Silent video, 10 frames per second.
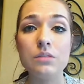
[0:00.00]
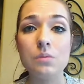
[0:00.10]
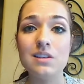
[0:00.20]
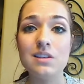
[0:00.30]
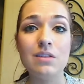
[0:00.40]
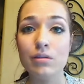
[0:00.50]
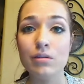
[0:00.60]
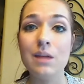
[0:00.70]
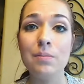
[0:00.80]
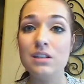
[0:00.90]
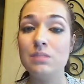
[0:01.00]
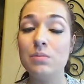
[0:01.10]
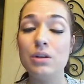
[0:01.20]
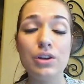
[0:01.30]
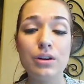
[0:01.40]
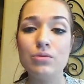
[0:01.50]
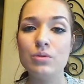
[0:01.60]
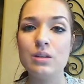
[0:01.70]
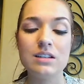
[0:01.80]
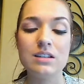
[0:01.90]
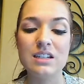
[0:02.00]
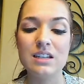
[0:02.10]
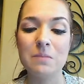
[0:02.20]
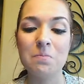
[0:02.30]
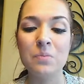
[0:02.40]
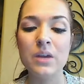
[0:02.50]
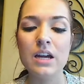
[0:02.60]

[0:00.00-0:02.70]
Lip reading: And as we've seen, their depth has been huge this season.